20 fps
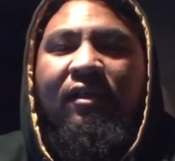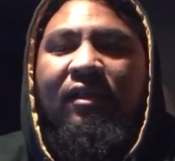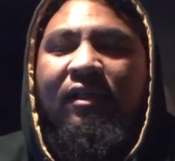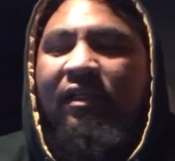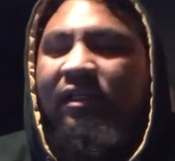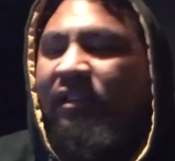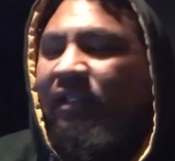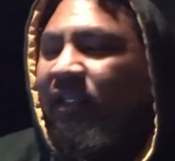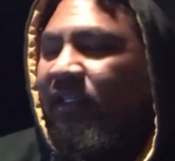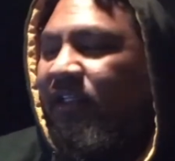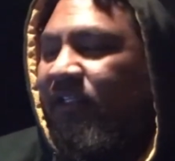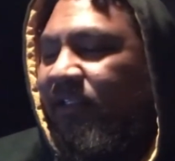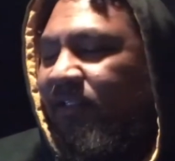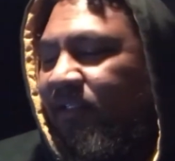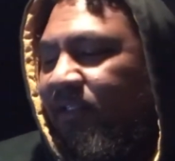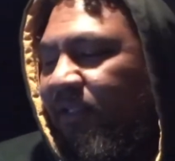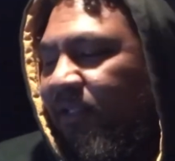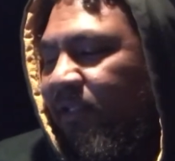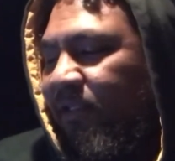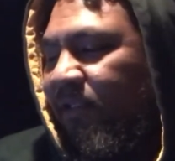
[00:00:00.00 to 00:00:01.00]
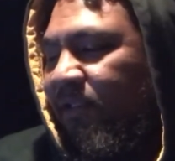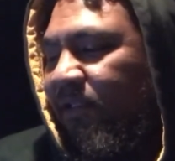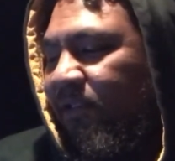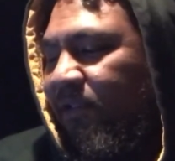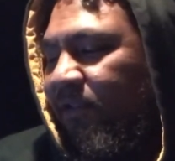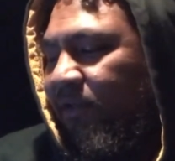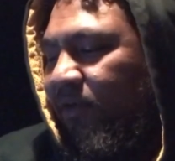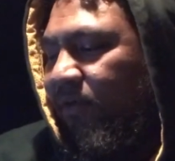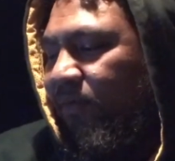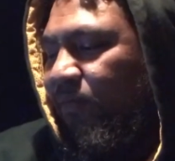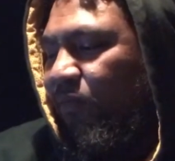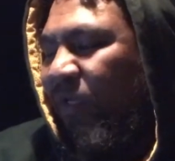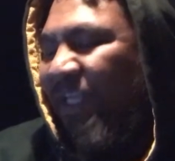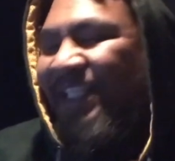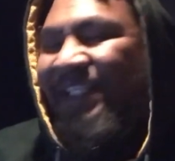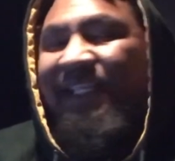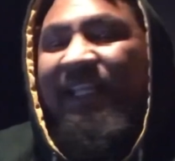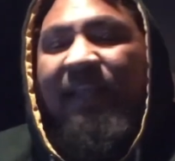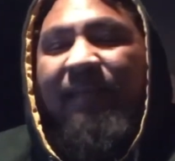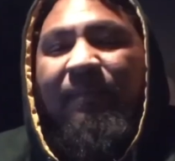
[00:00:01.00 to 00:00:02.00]
Because I just, you know,
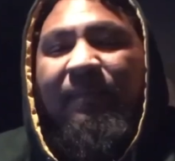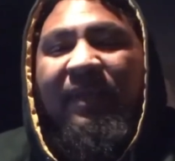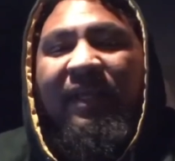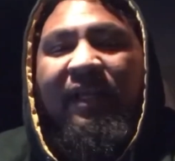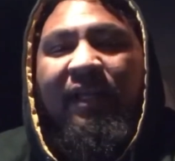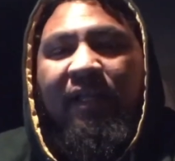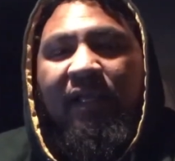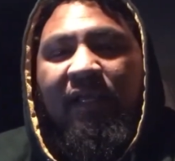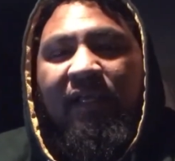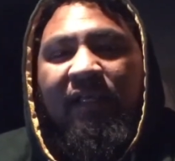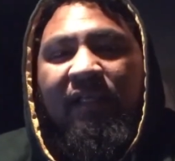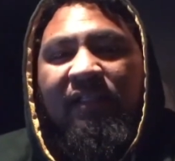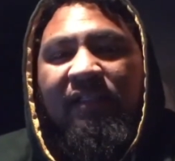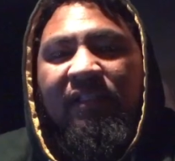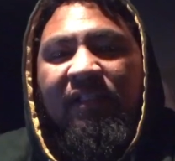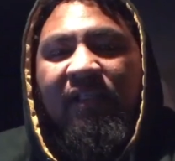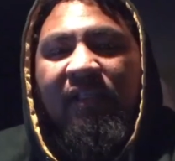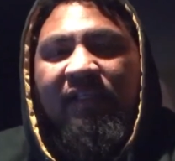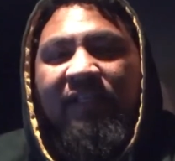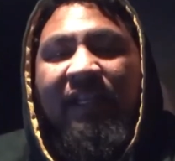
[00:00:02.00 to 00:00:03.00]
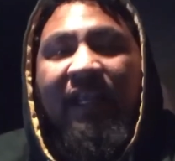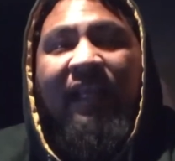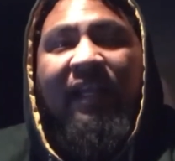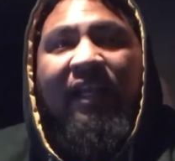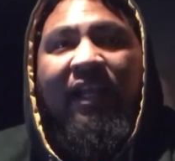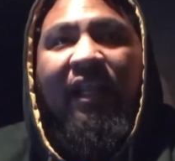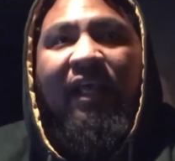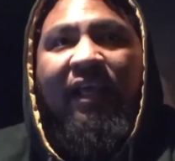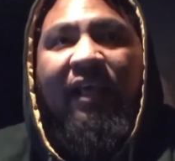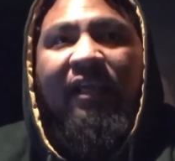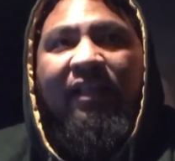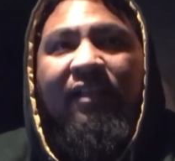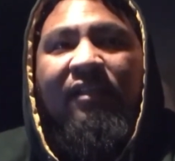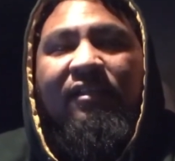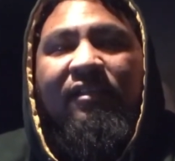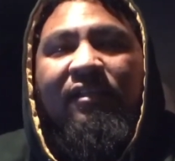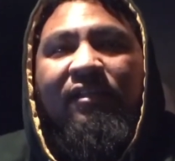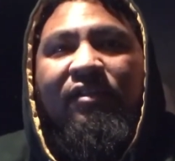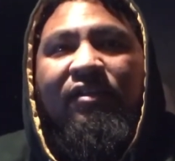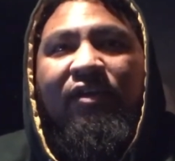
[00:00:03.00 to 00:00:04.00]
Wednesday midnight is the deadline
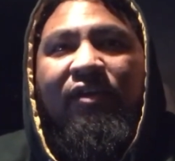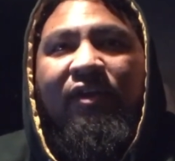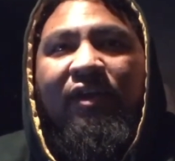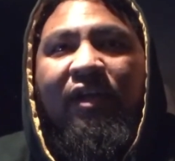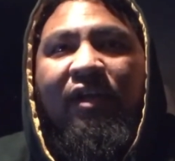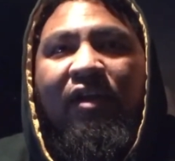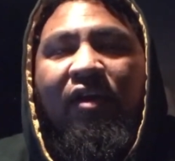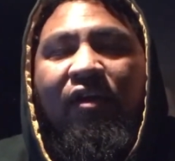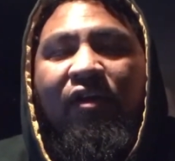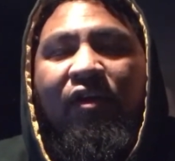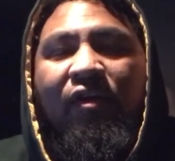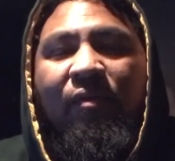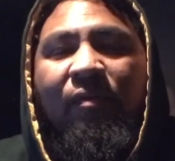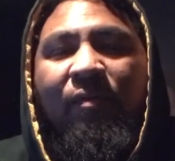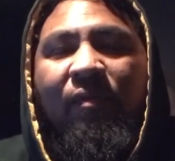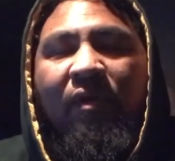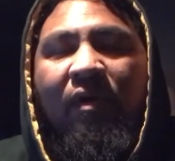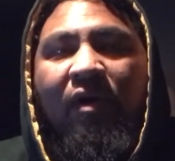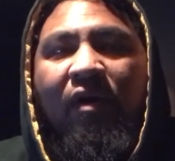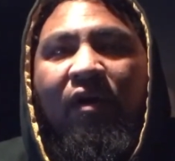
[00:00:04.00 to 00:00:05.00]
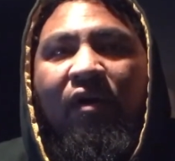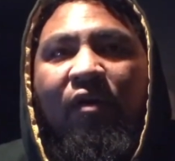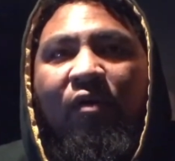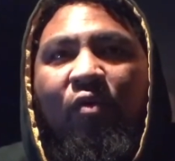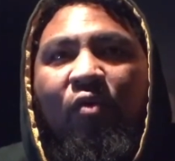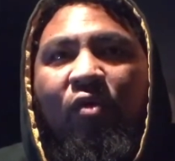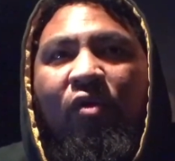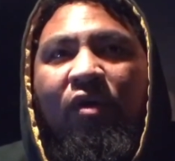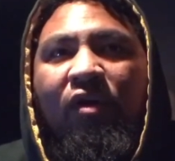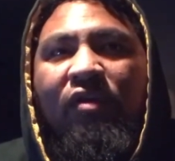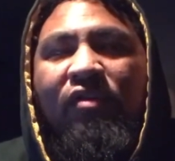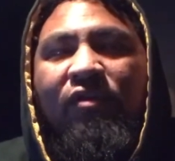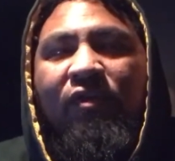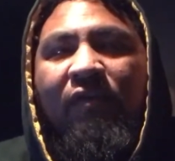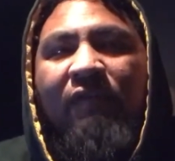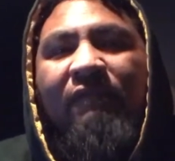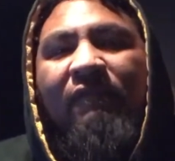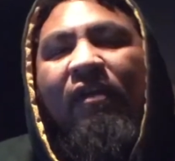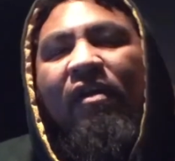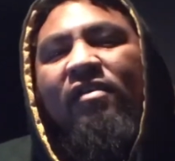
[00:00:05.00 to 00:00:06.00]
to turn in all your work, so
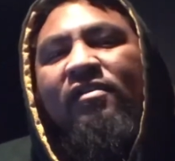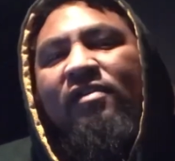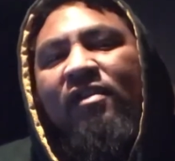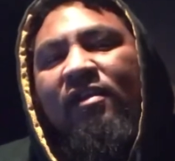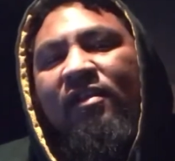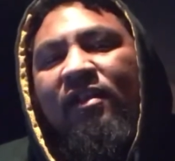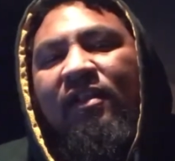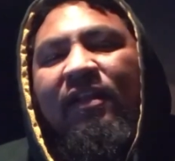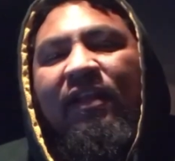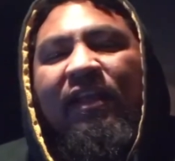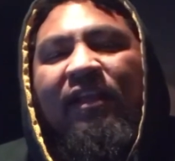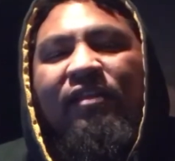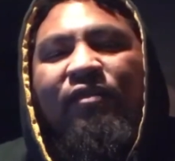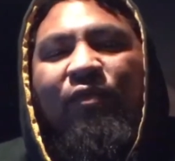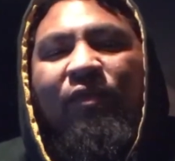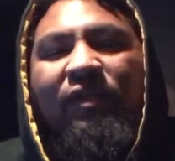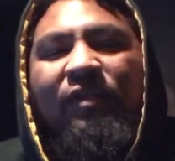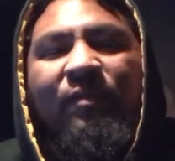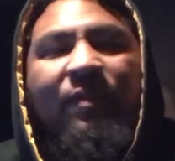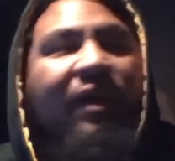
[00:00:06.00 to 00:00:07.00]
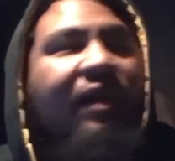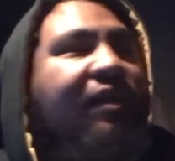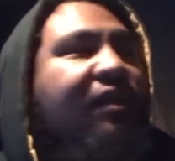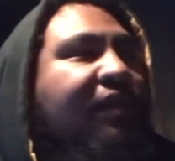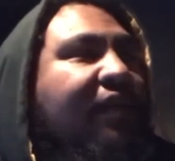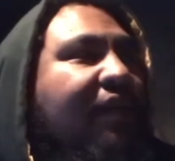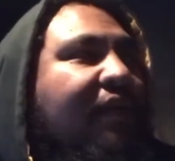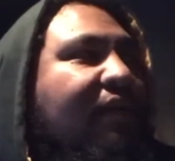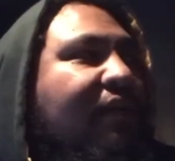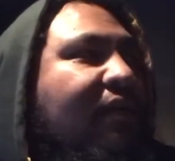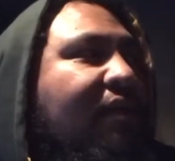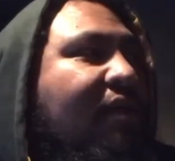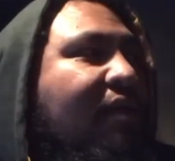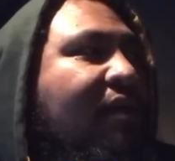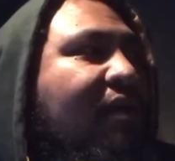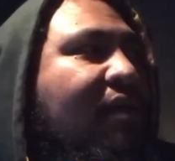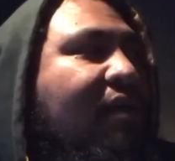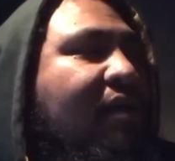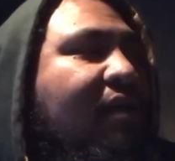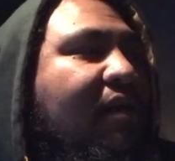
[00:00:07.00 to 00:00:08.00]
it falls on the next week's paycheck.
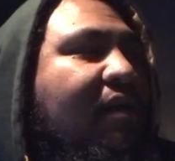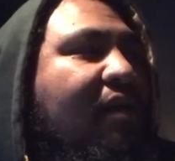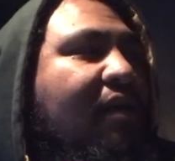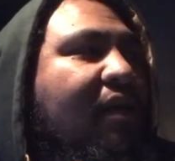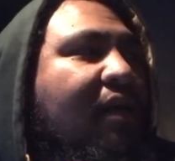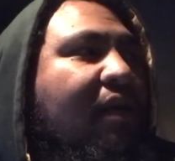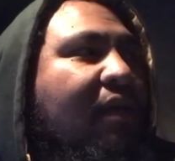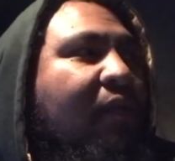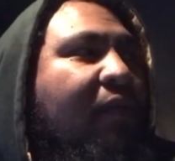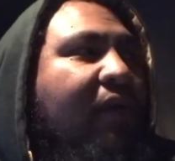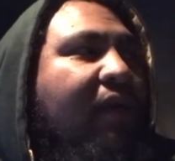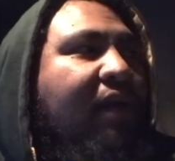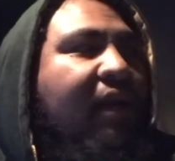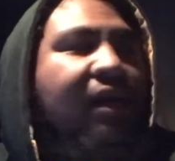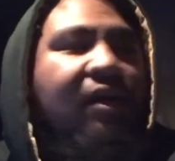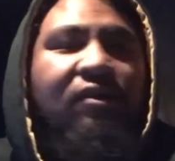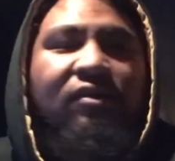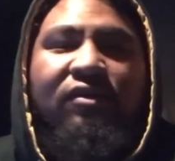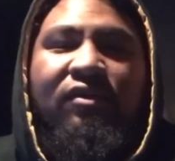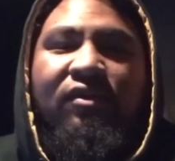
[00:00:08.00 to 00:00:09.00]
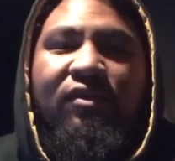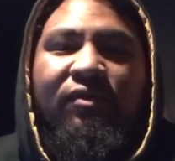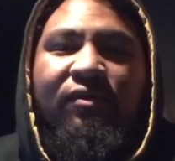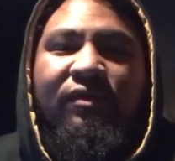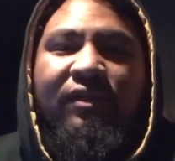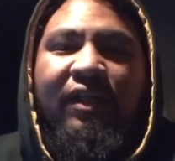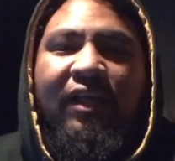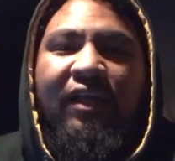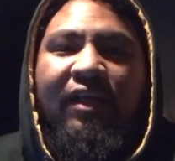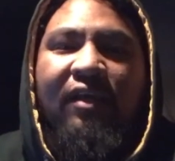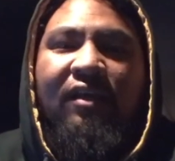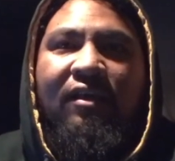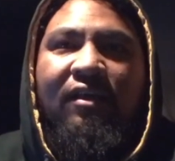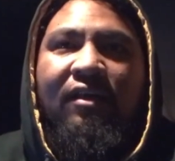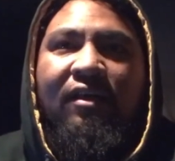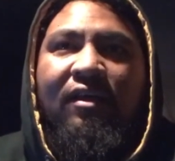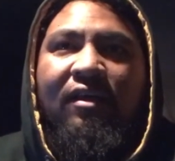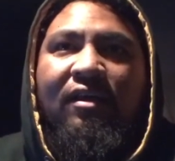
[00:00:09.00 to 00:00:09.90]
And right now it's Tuesday.